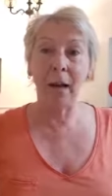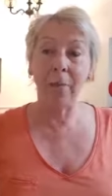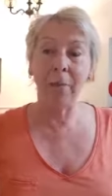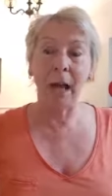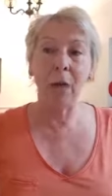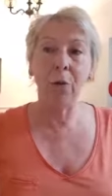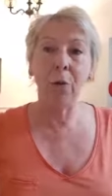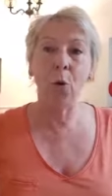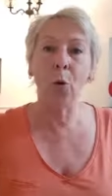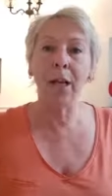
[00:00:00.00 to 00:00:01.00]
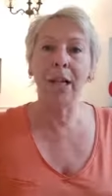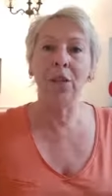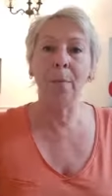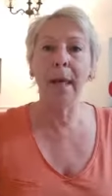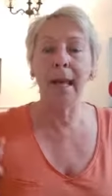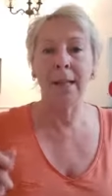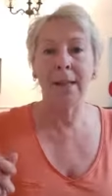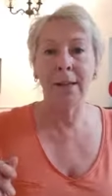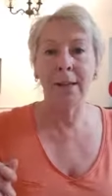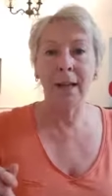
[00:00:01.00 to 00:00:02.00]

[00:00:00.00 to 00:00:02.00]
I'm now going to mend.